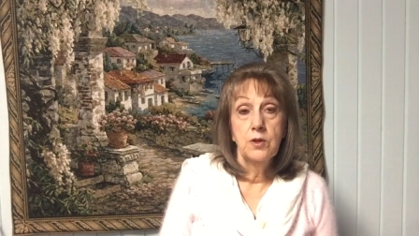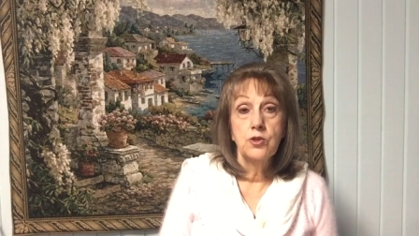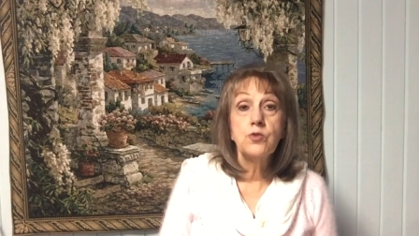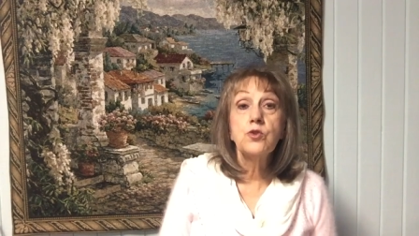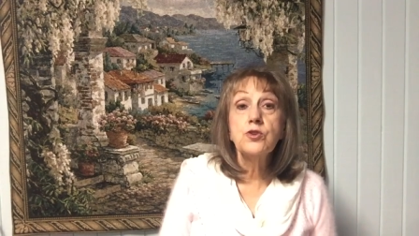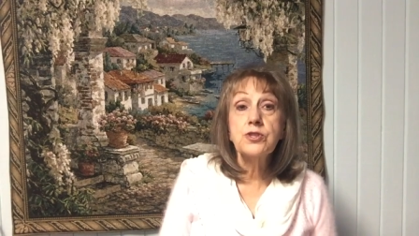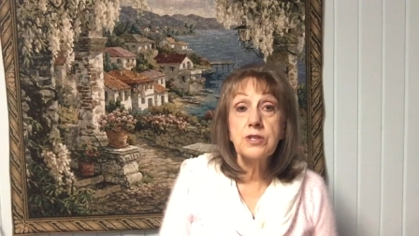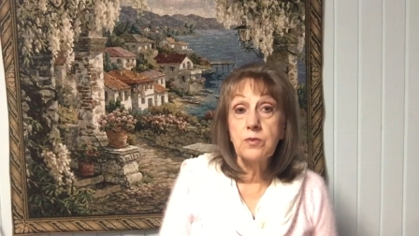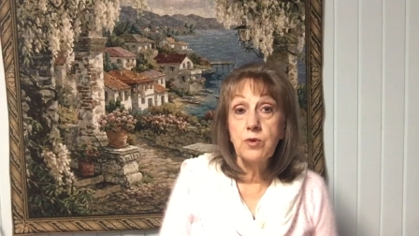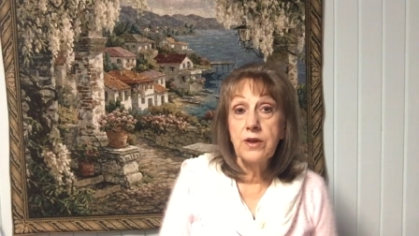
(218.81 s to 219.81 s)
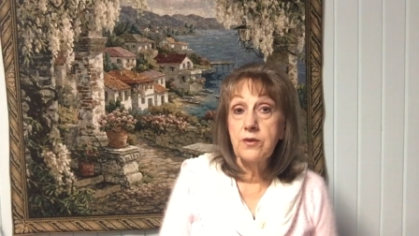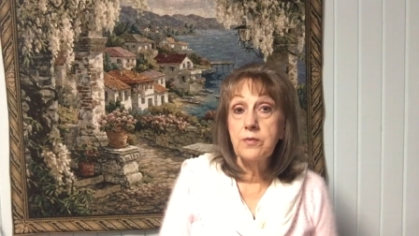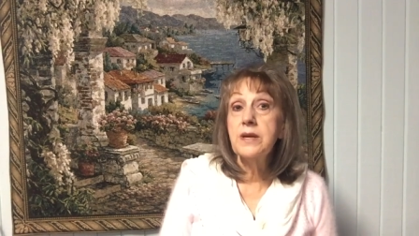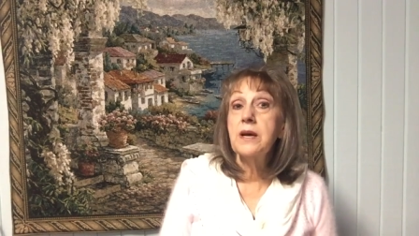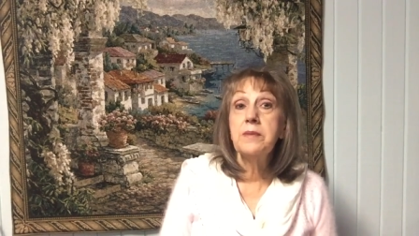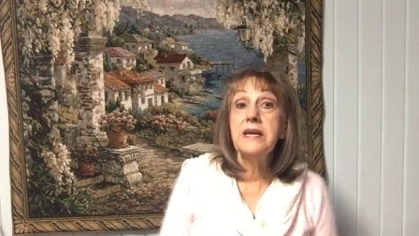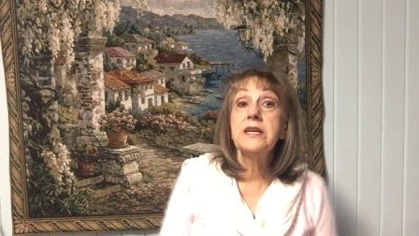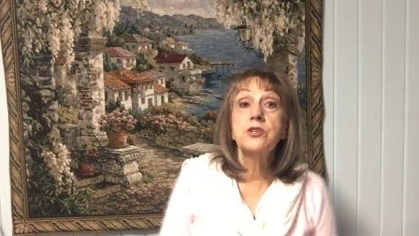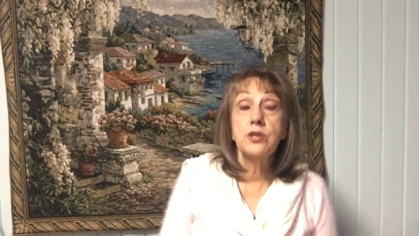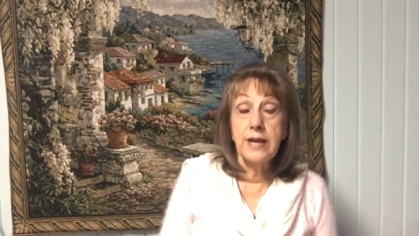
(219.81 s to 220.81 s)
Jerusalem rather, become an
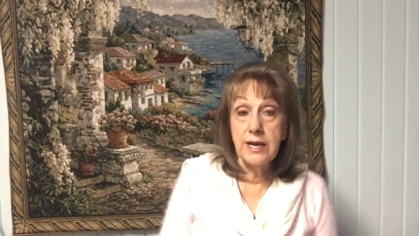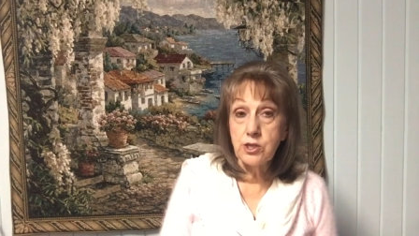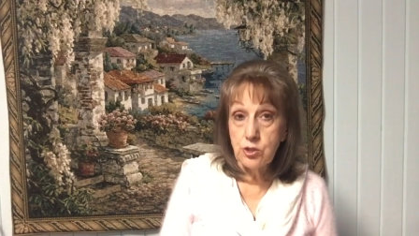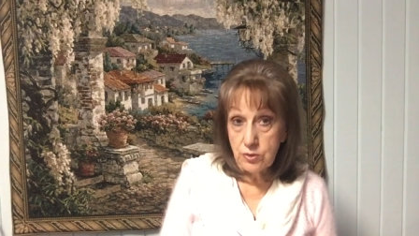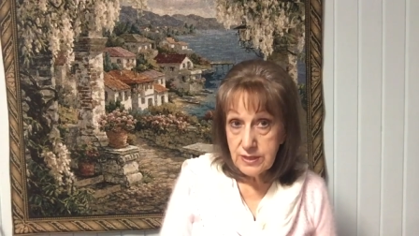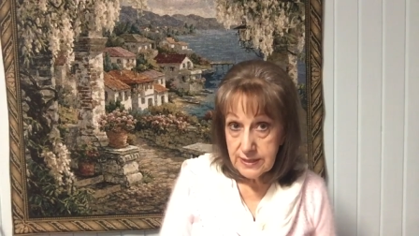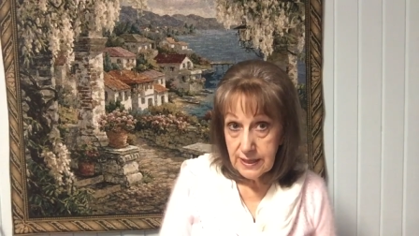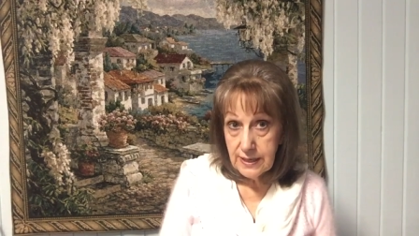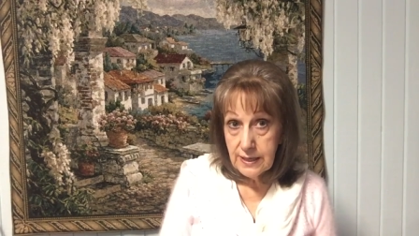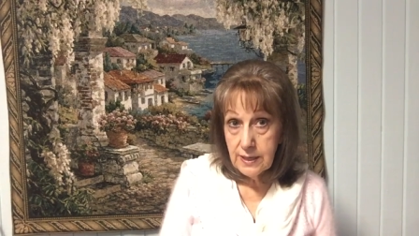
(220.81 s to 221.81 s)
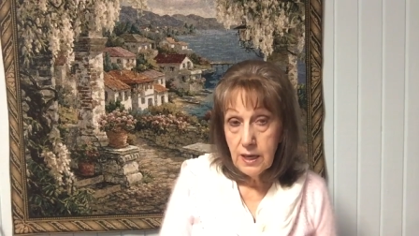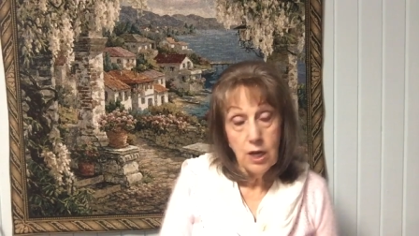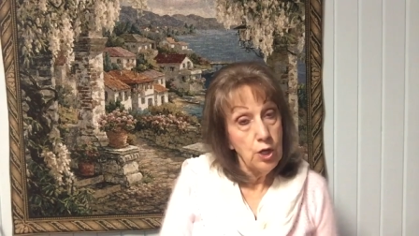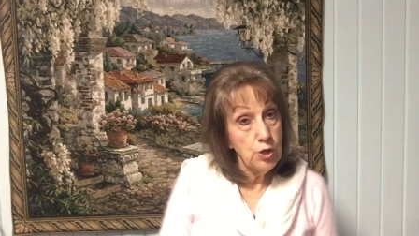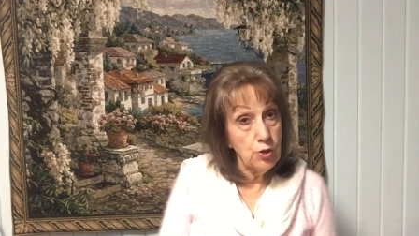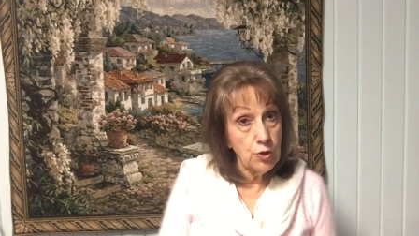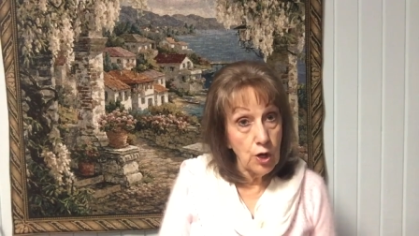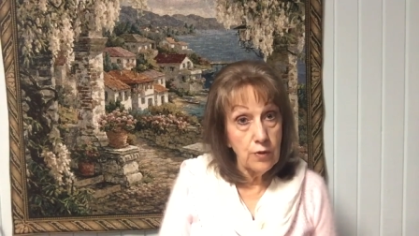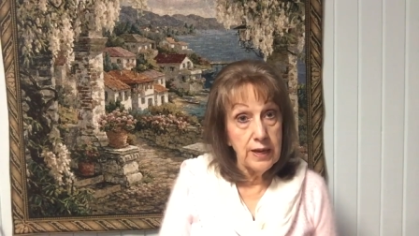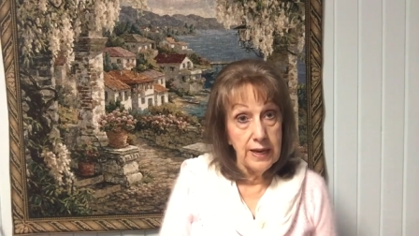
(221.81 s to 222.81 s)
international city, you'll
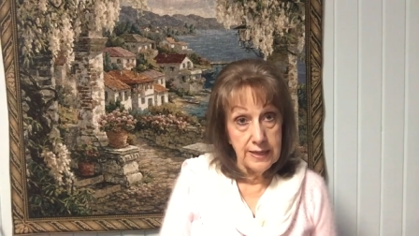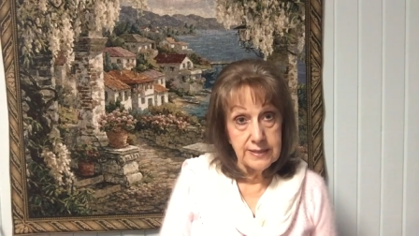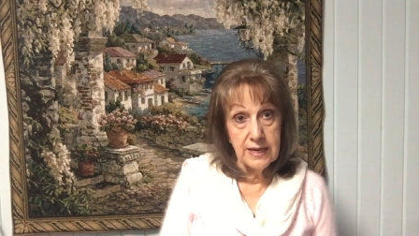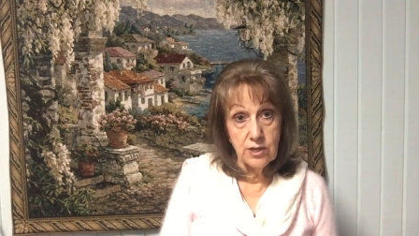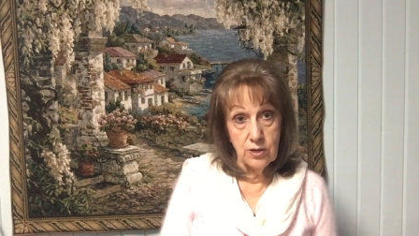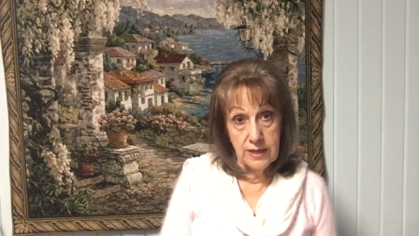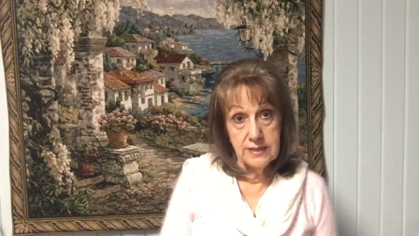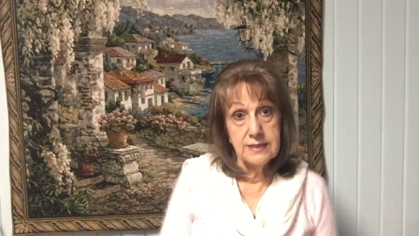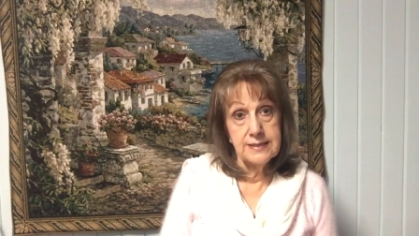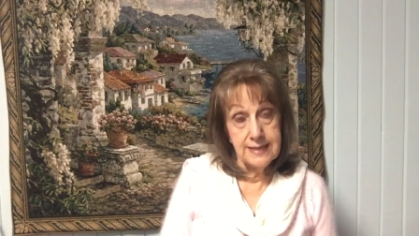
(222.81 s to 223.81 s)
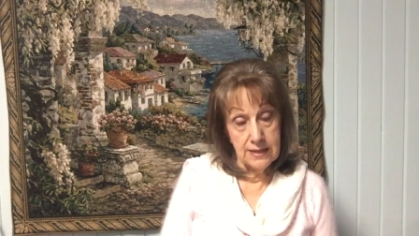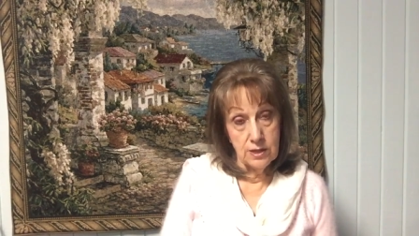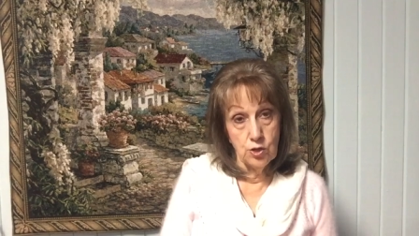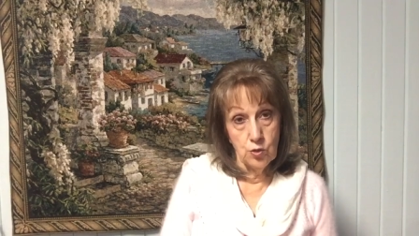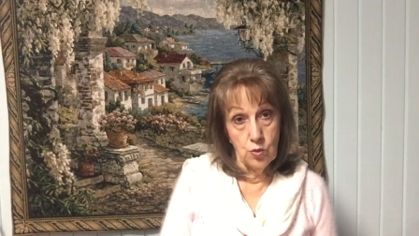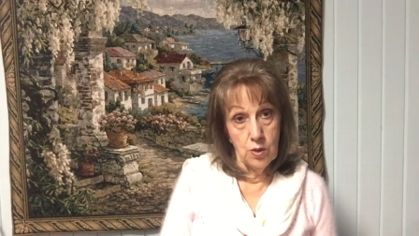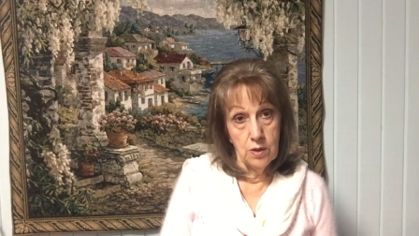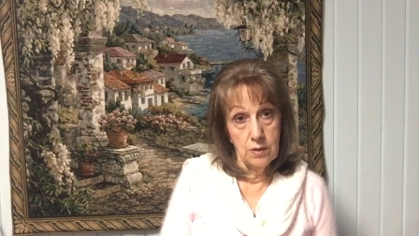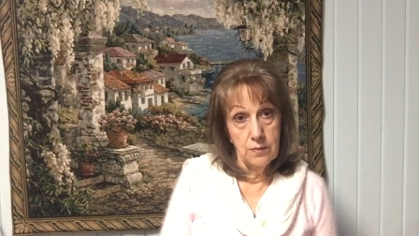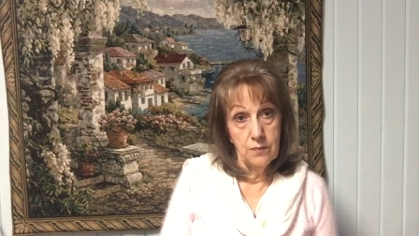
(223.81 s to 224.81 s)
know that Antichrist is at the door.